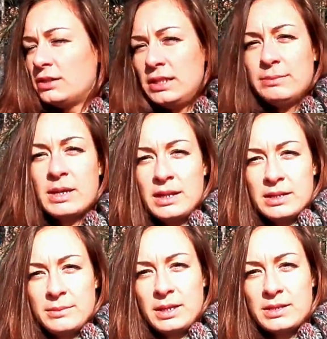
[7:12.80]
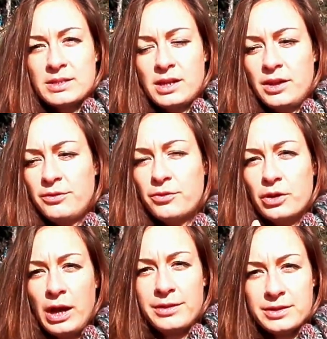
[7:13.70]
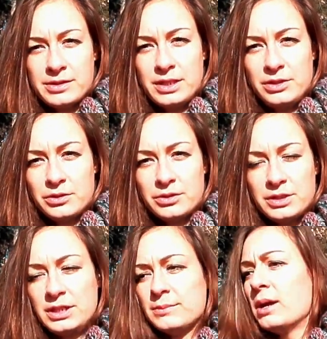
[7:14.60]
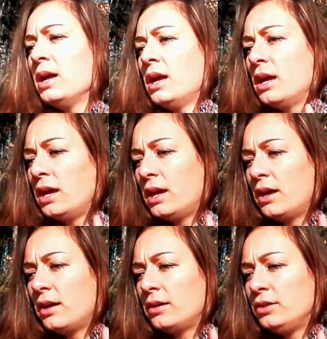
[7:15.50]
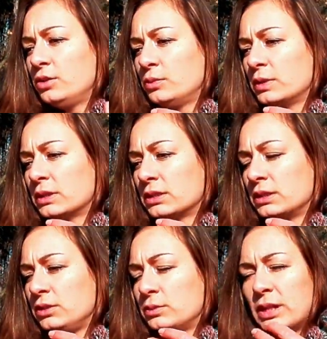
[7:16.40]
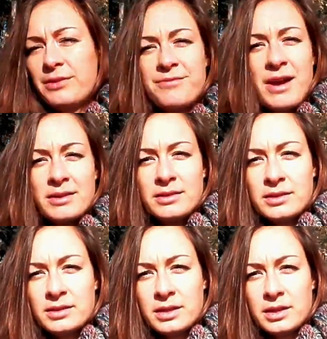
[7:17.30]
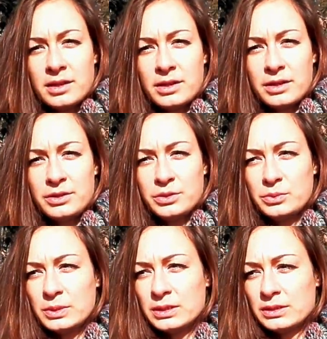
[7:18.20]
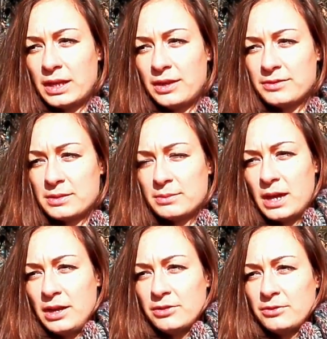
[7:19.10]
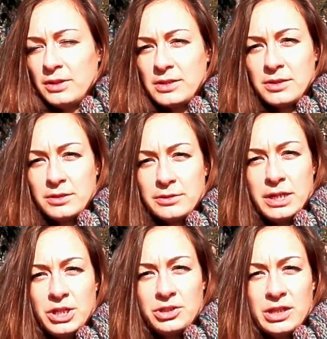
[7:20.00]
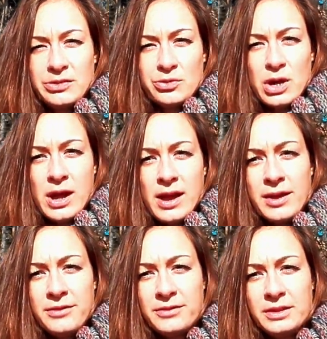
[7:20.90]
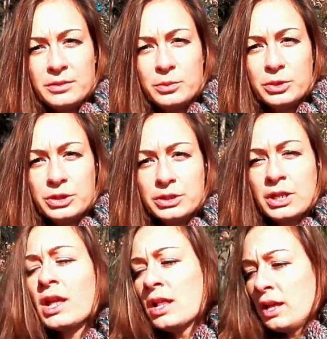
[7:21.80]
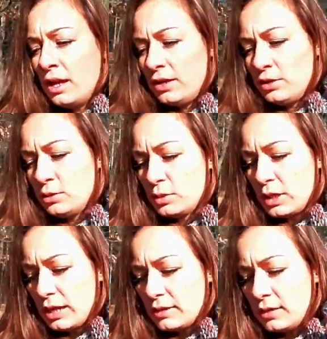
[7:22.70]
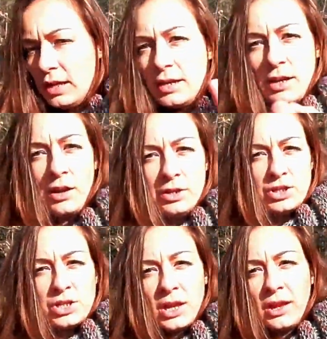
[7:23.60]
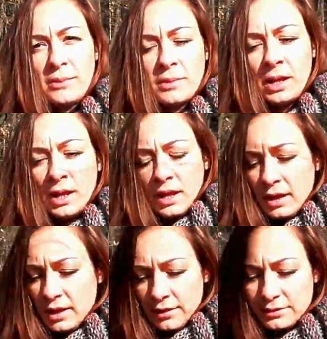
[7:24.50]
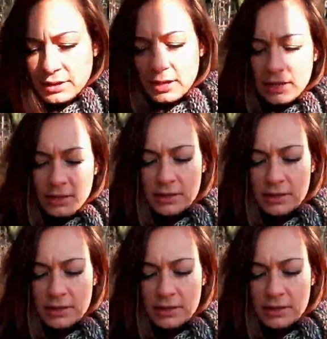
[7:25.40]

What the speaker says: team dynamics for others in your team. You will have fun. You will have some kind of acceleration and drive in the work. You can encourage them after